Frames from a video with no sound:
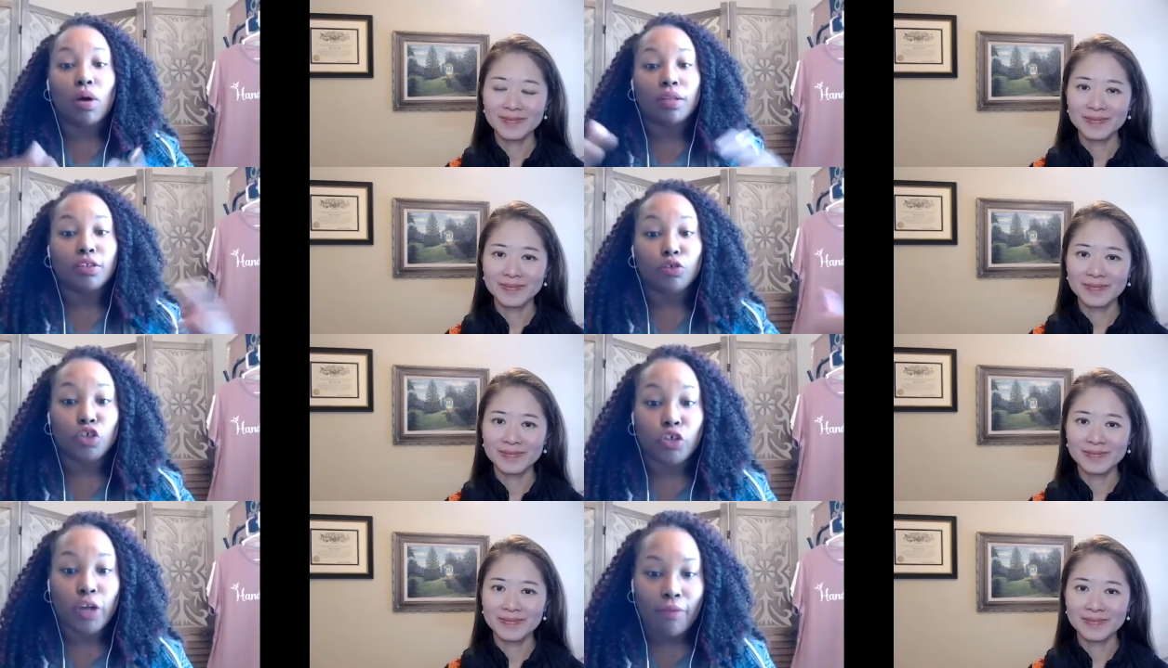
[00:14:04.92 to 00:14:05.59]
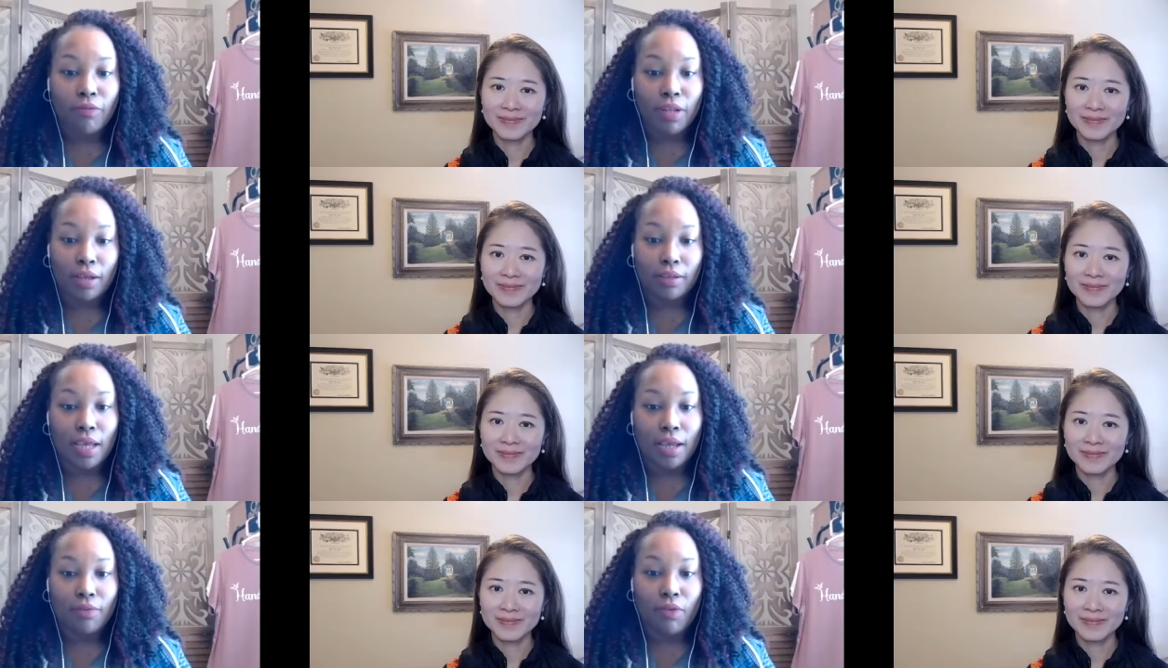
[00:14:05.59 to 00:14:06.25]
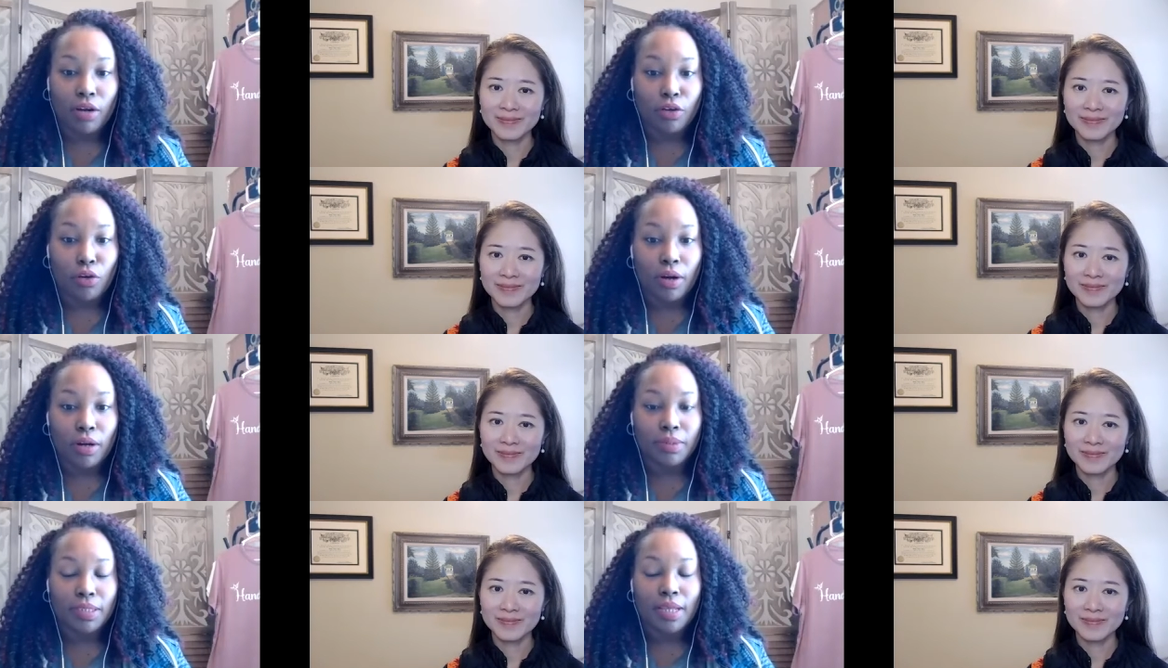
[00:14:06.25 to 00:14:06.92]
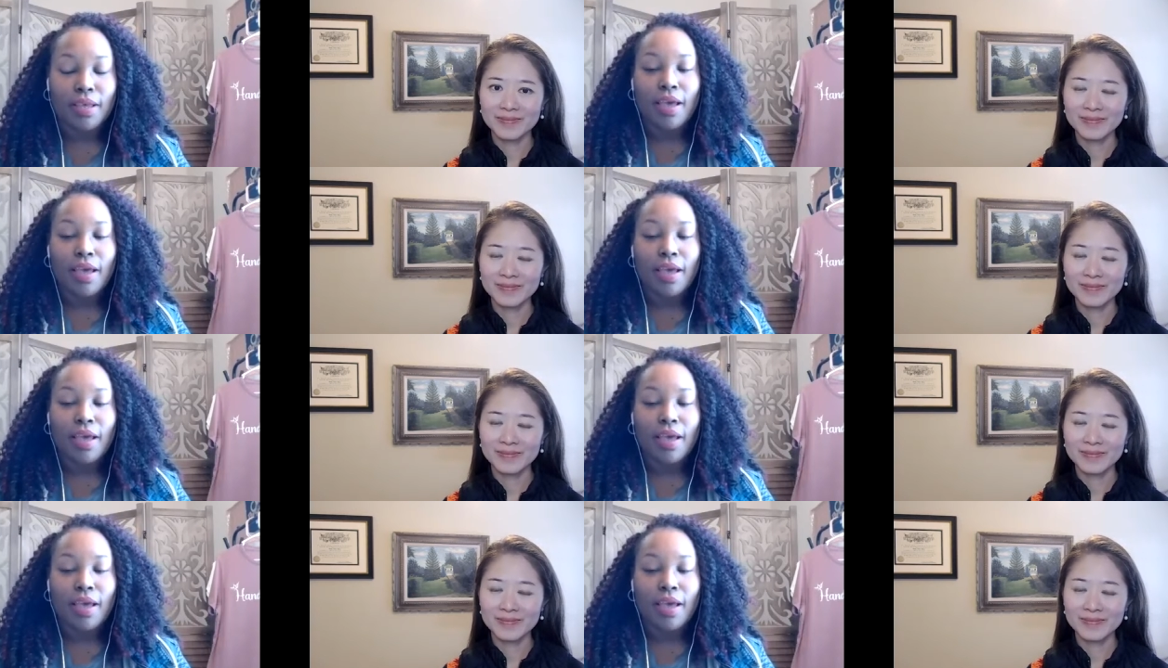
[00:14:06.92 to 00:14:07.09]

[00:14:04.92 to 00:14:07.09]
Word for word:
Speaker 1: want to travel outside of our norms.